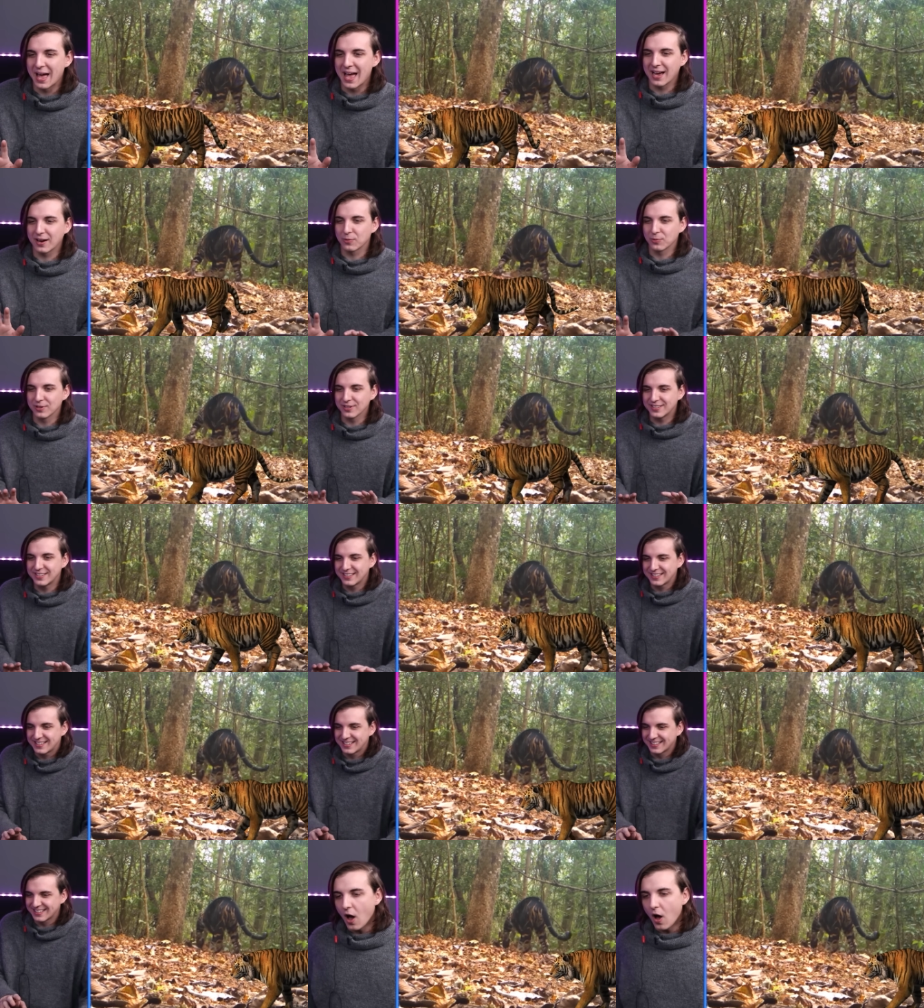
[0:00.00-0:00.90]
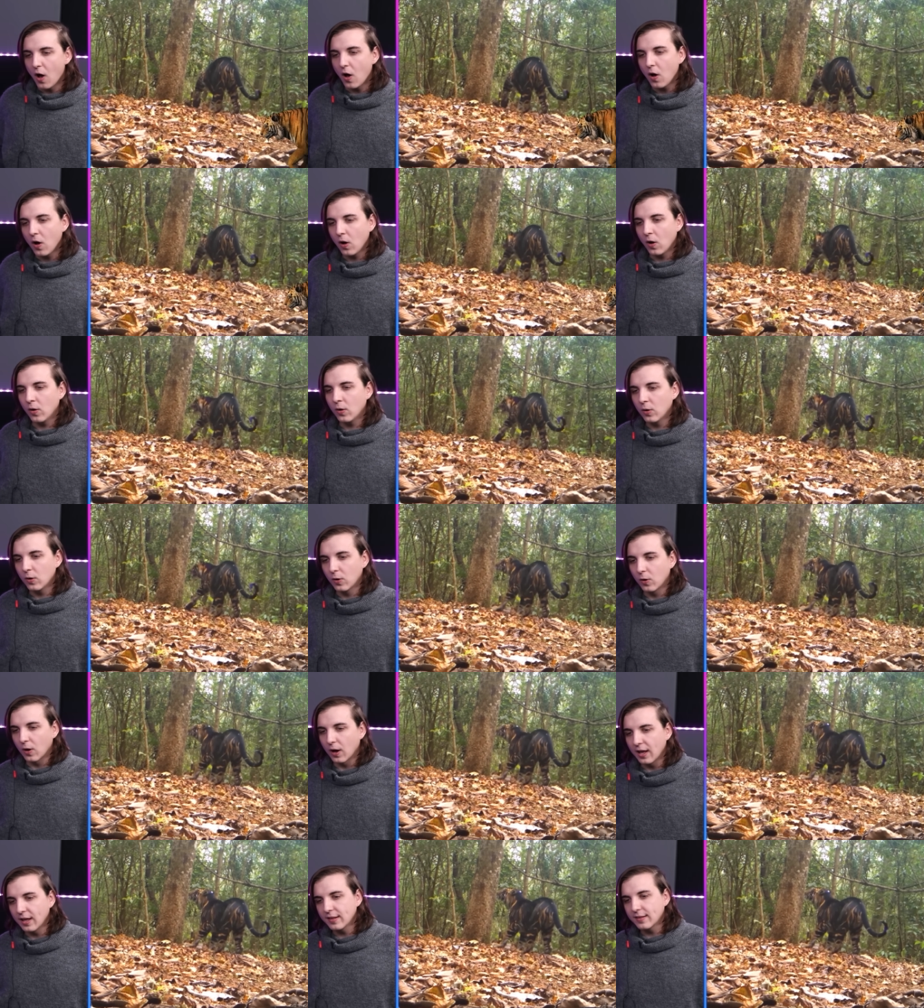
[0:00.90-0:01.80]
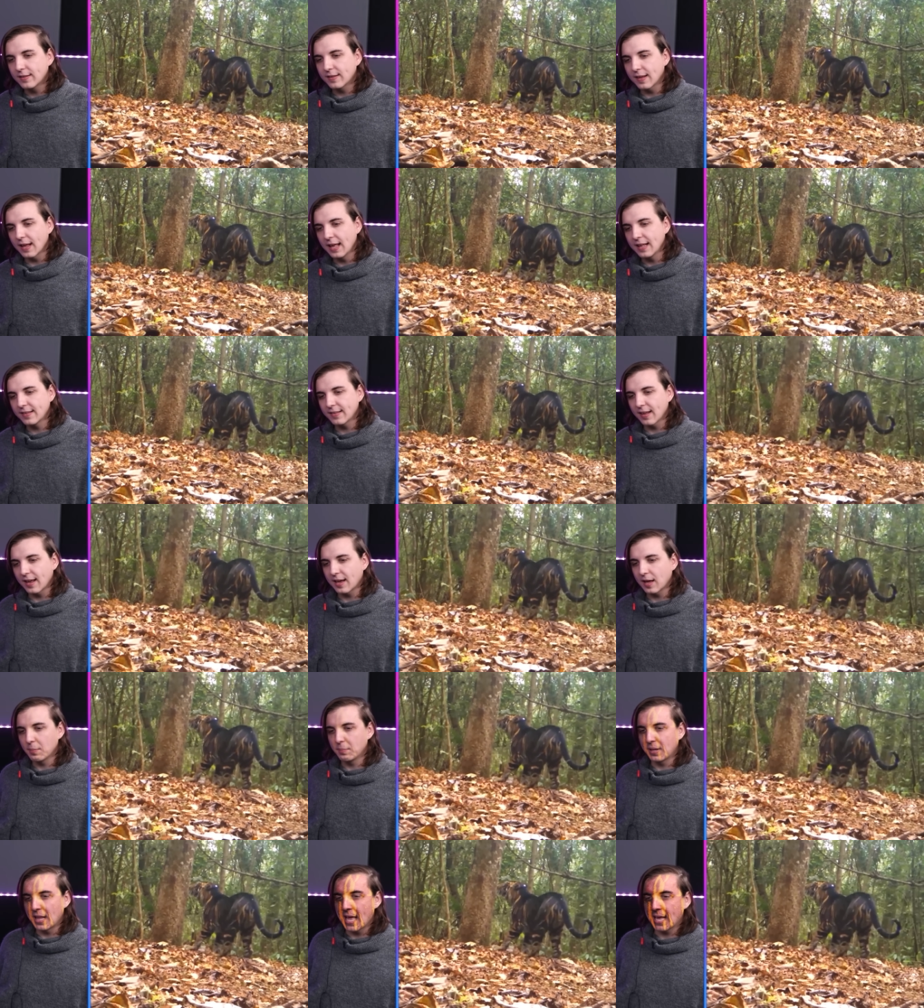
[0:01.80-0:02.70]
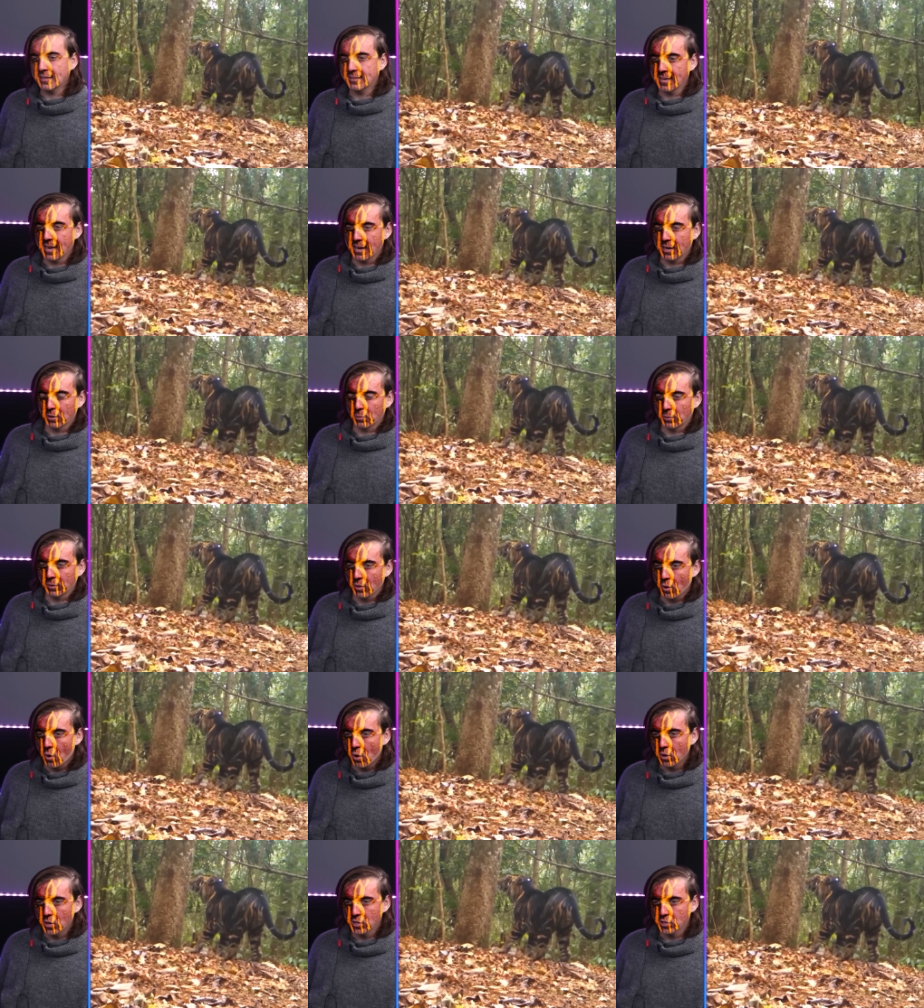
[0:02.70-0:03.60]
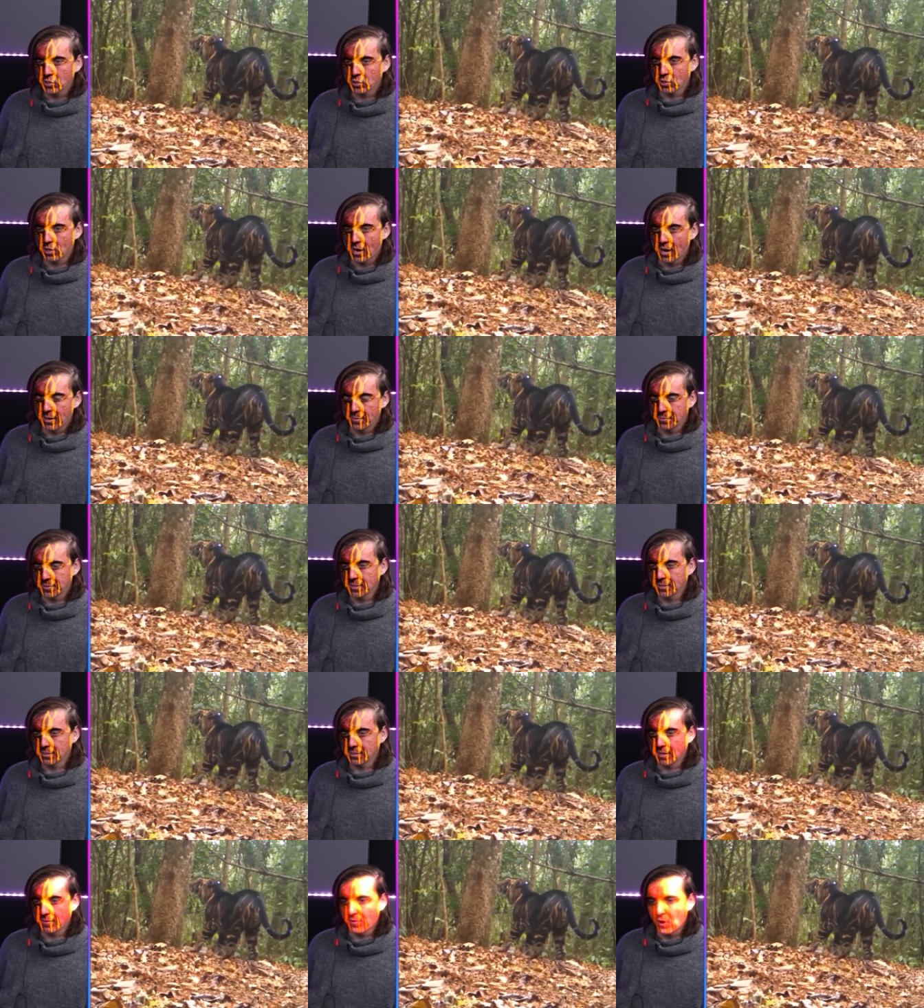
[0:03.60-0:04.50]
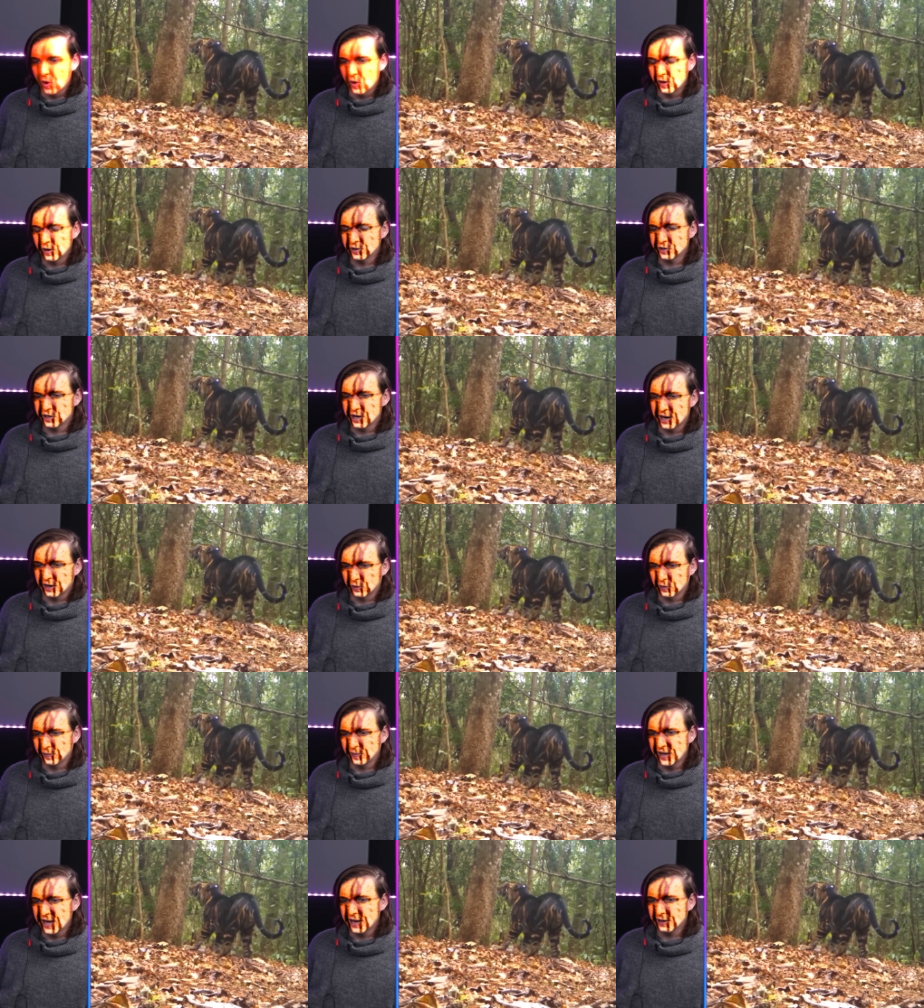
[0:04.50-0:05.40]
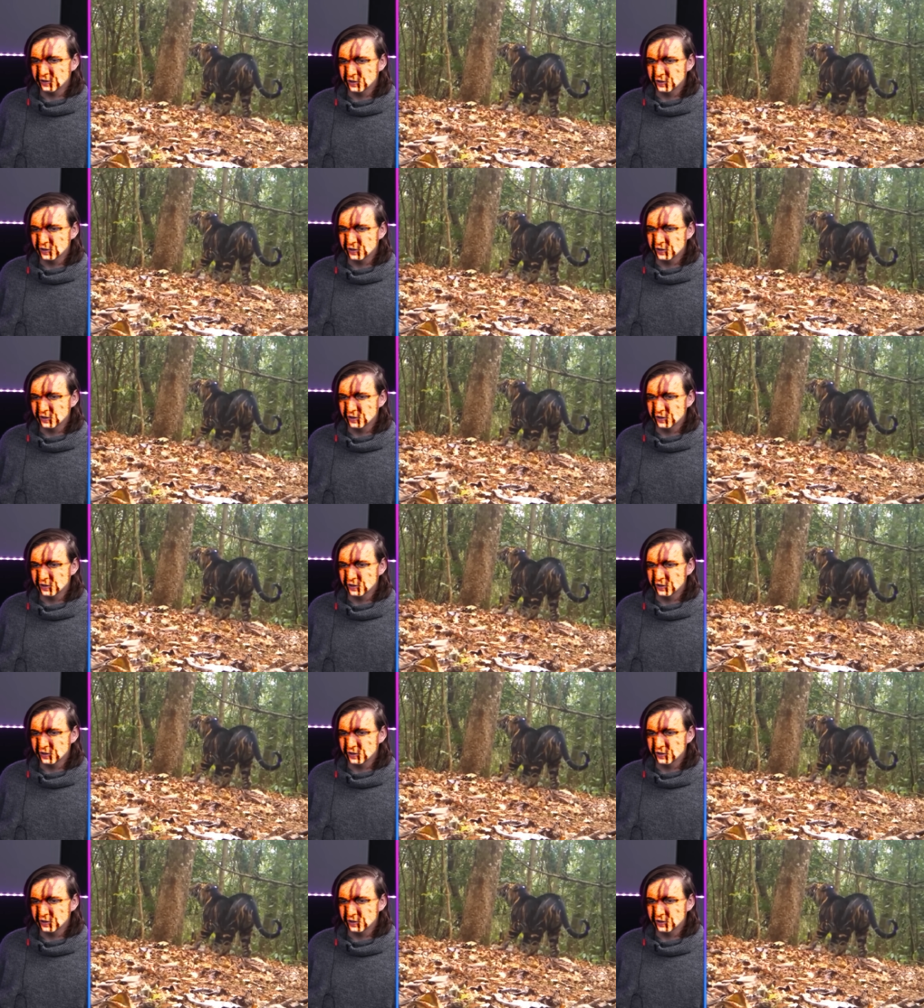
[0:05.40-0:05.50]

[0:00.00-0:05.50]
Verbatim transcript: backwards. Oh, it's it's like a black tiger with oh, orange stripes wow. instead of an orange tiger with black